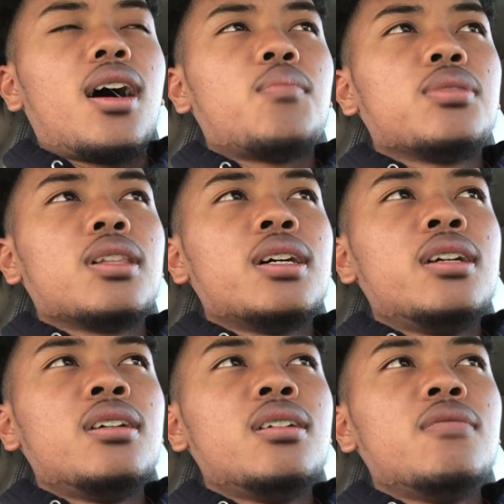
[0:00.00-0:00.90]
I
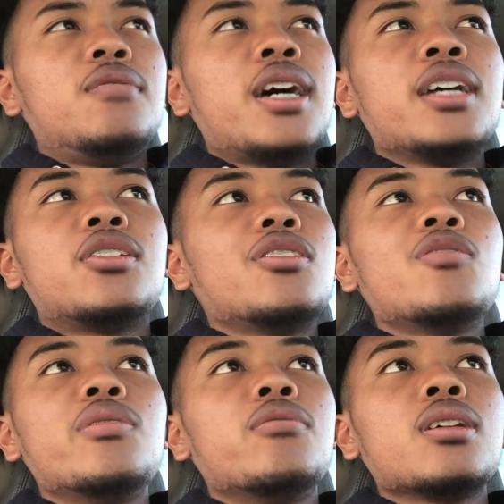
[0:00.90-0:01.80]
believe day
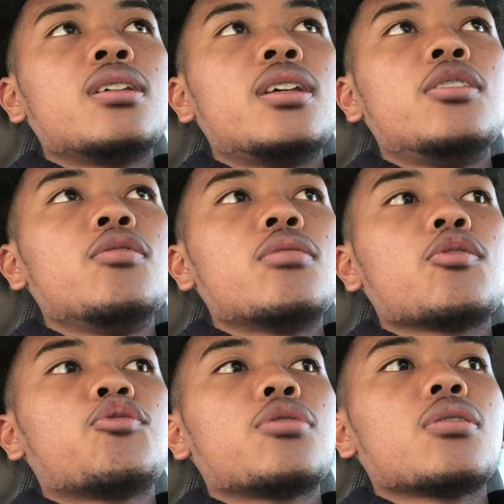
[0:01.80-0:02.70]
two we really didn't do
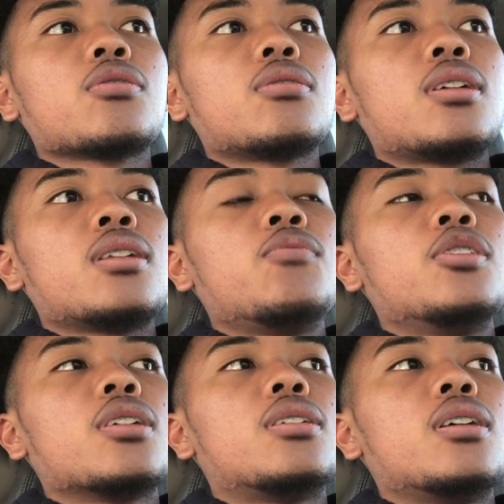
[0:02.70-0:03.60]
no drills or nothing. We
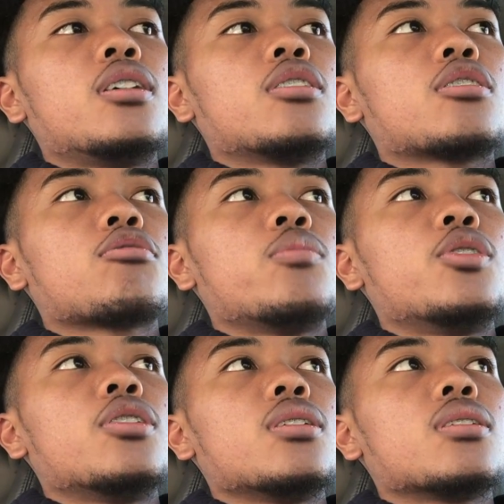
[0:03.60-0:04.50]
just did
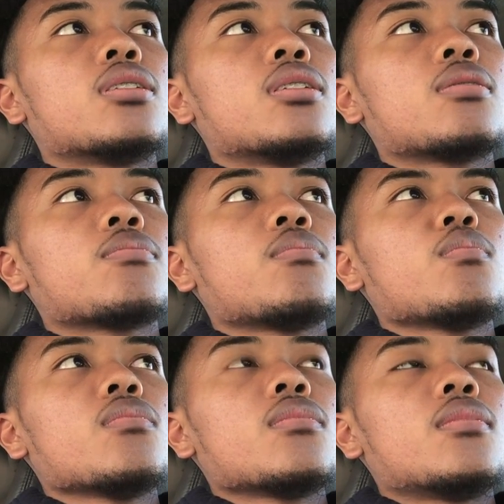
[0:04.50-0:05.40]
scrimmages,
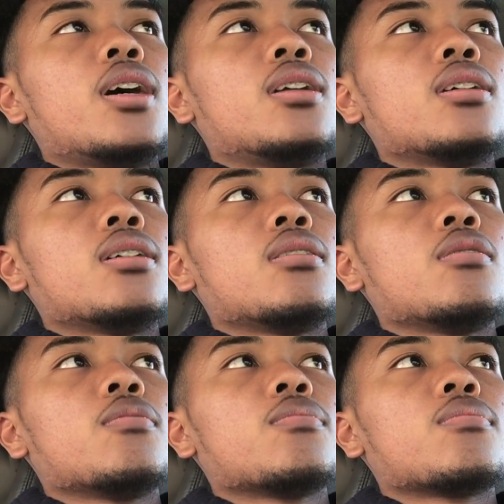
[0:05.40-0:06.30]
and
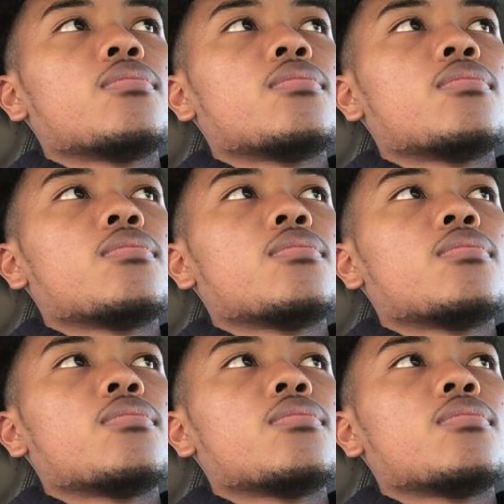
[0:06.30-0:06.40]
um,